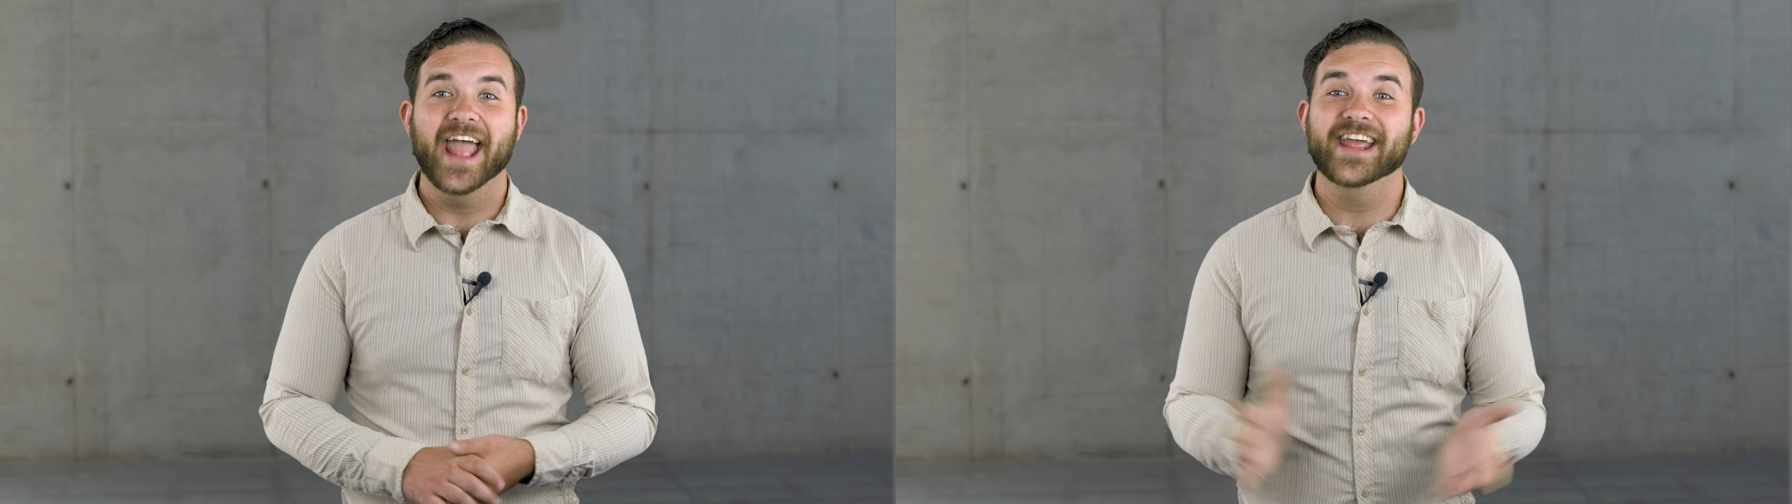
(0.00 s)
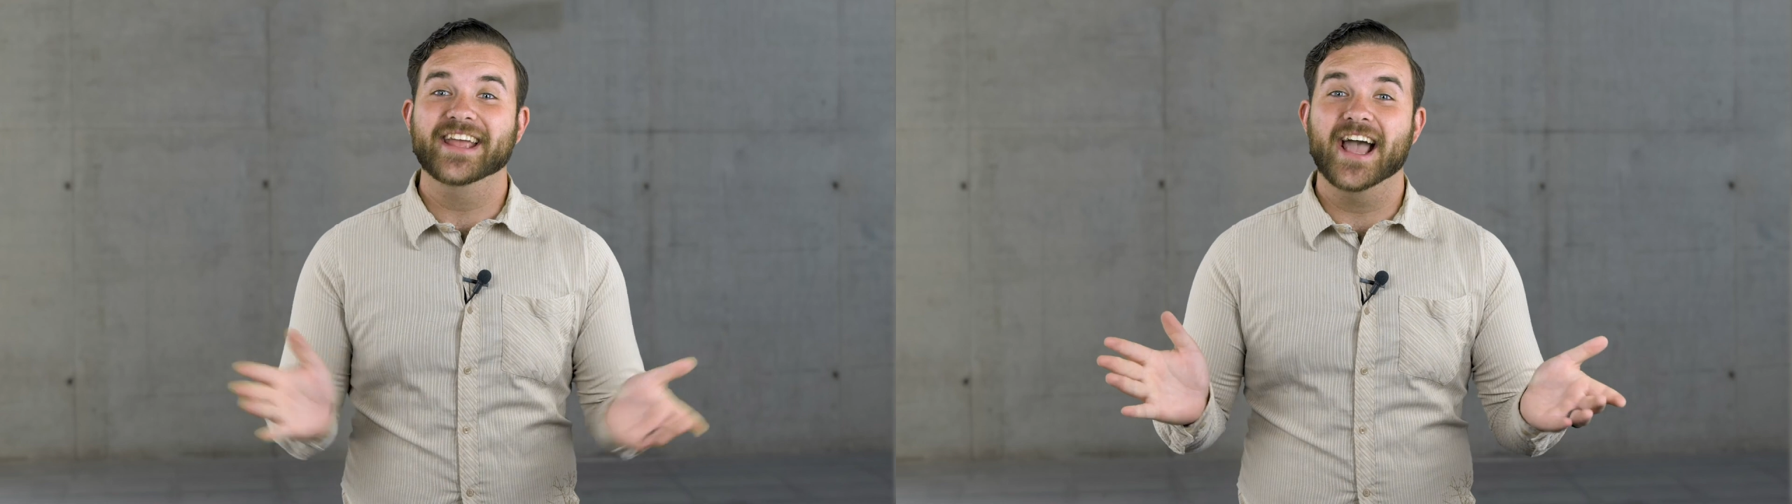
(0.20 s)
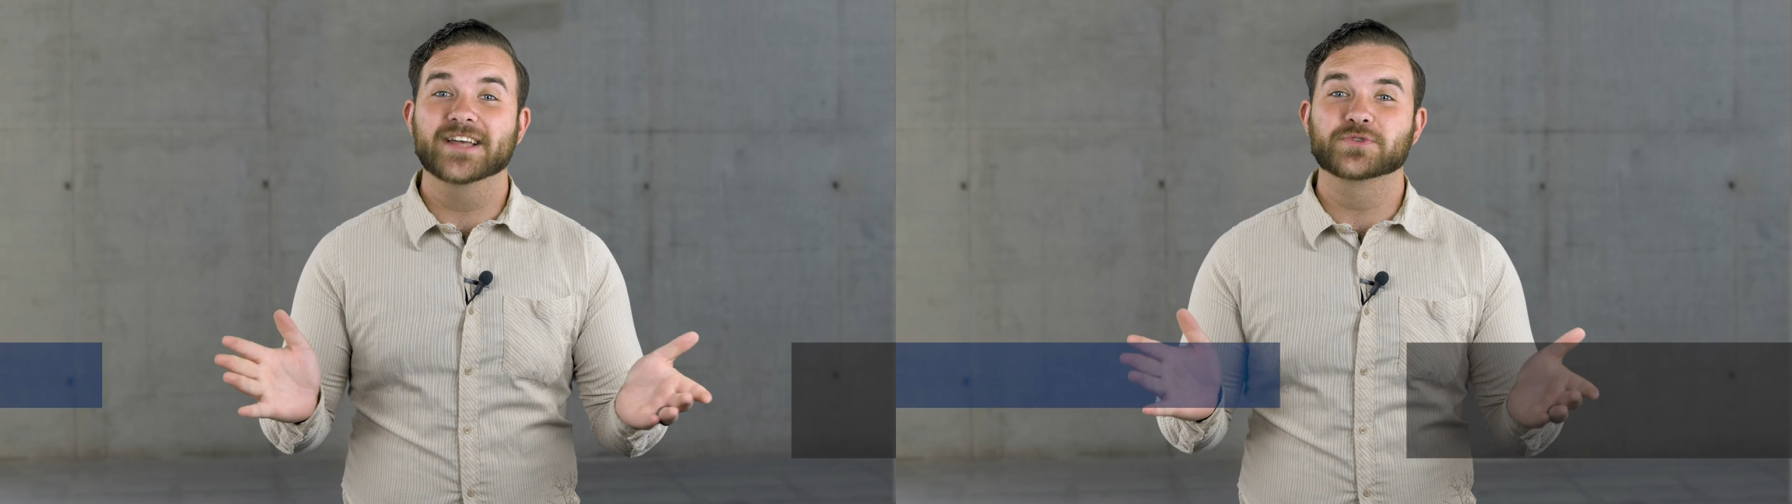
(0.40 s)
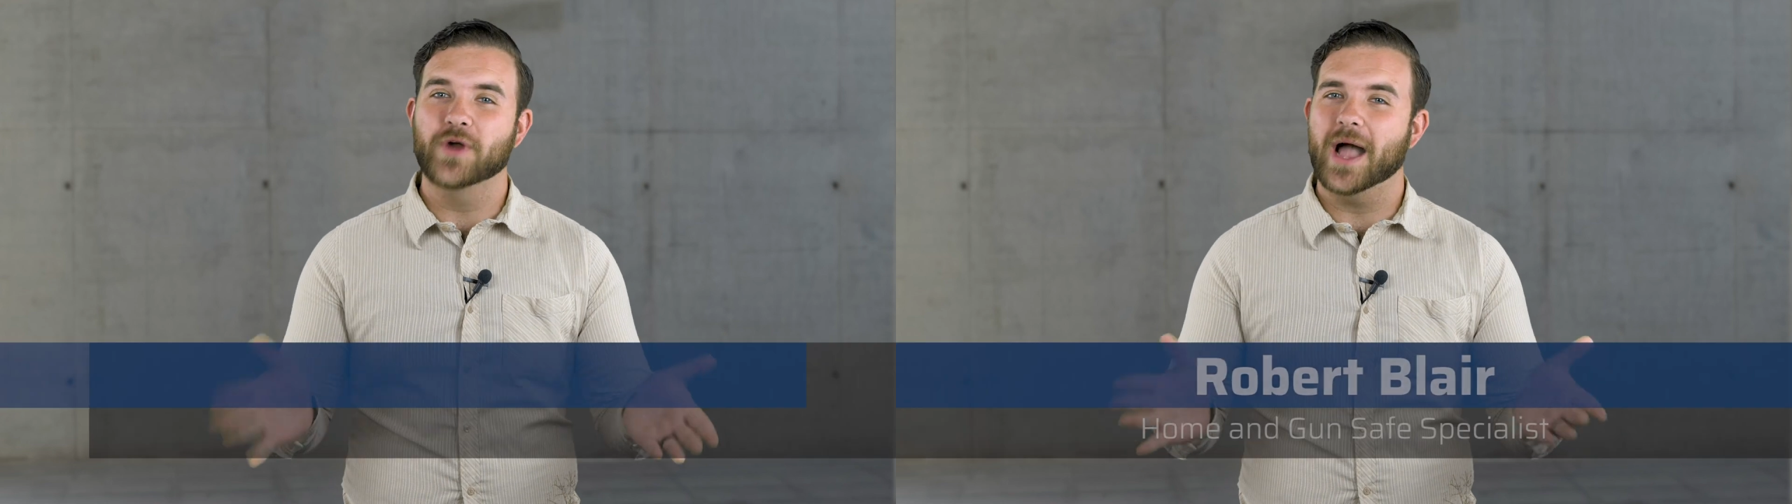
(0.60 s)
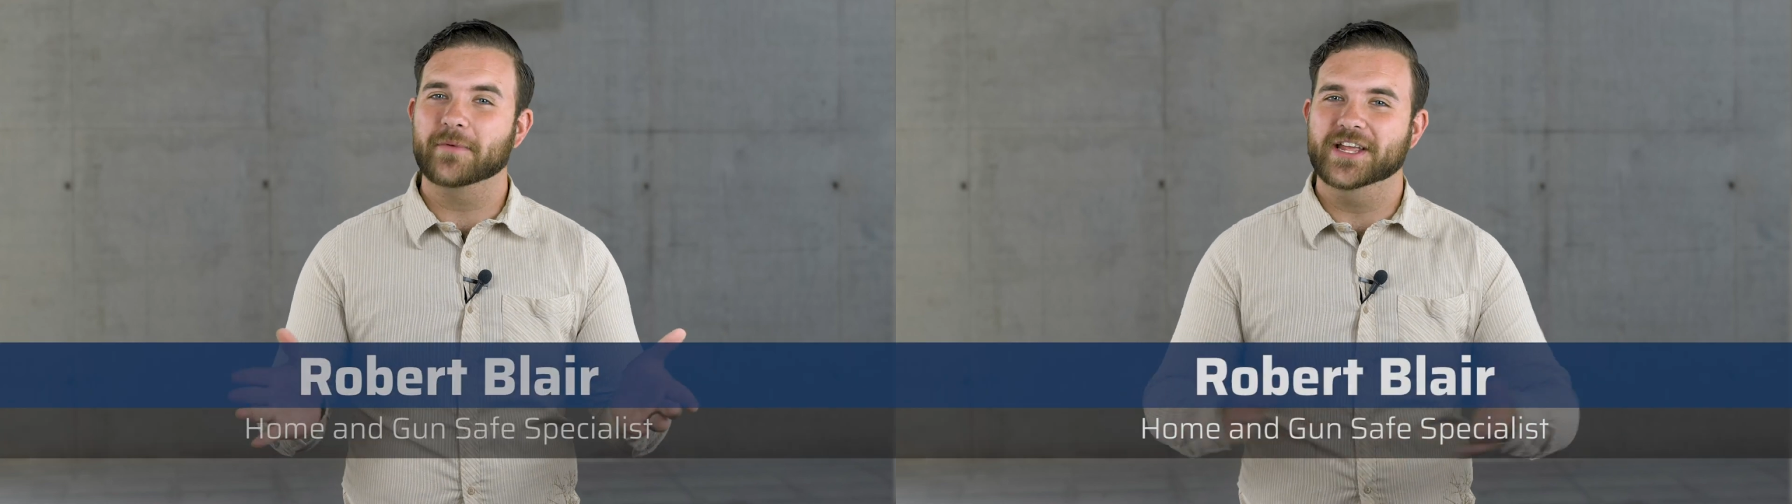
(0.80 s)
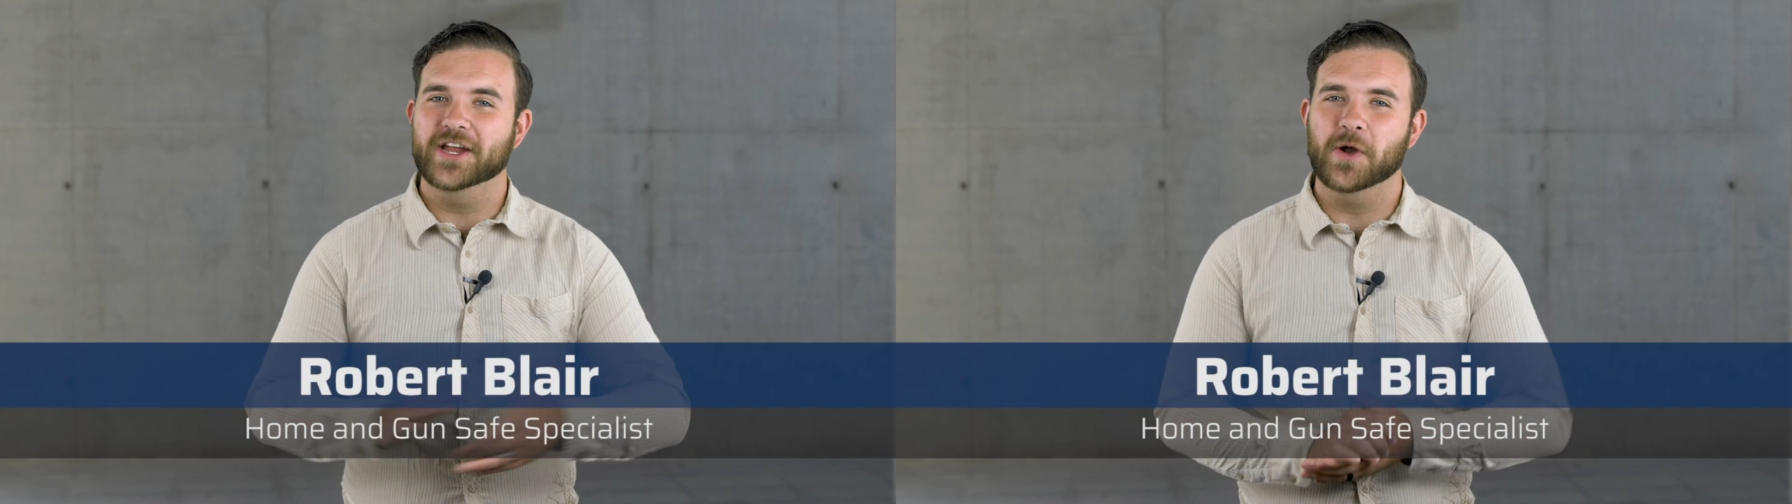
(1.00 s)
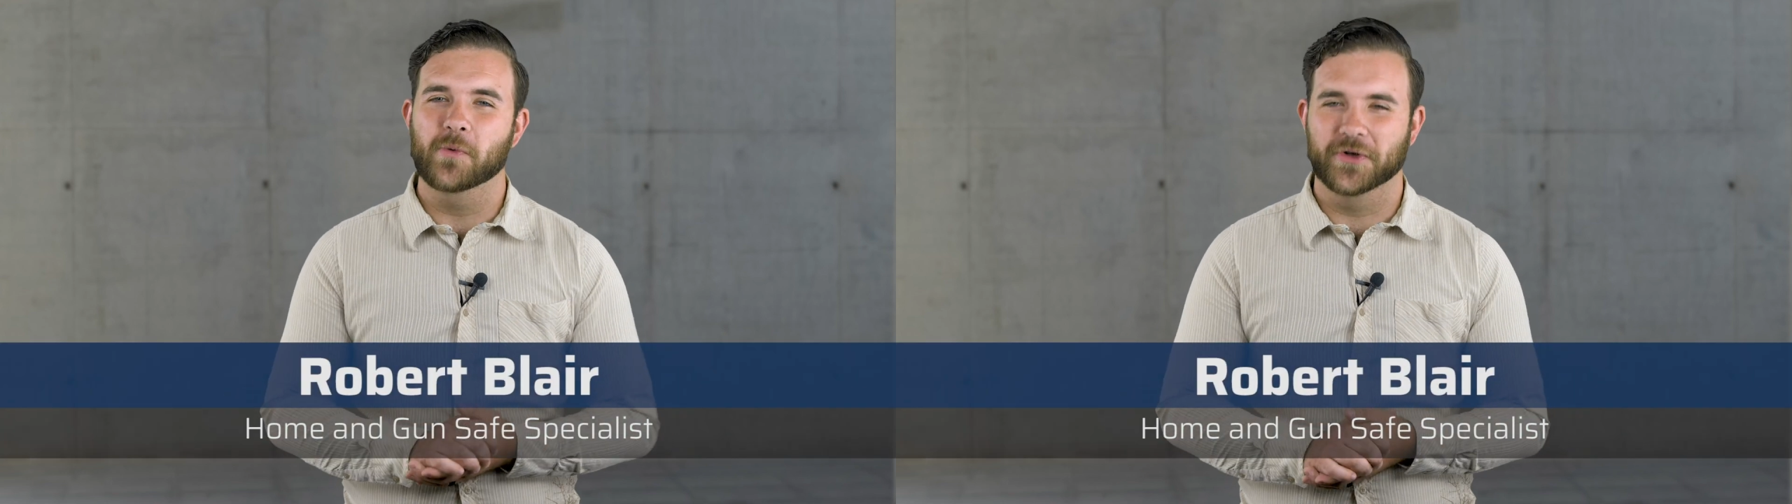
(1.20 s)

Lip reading: Hey guys, Robert here